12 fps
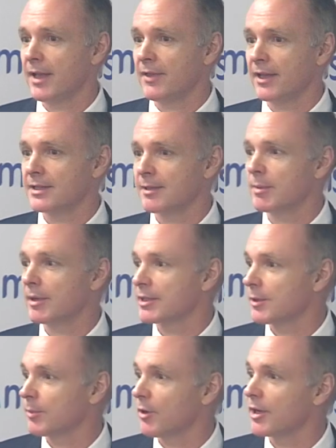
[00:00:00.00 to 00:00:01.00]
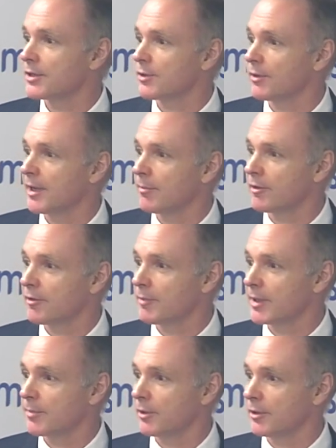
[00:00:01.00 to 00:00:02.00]
and that seemed to be a surprise to a number of
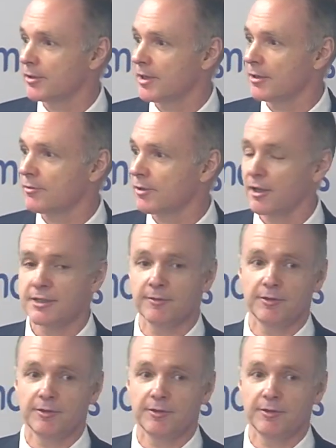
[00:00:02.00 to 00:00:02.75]
people who don't realise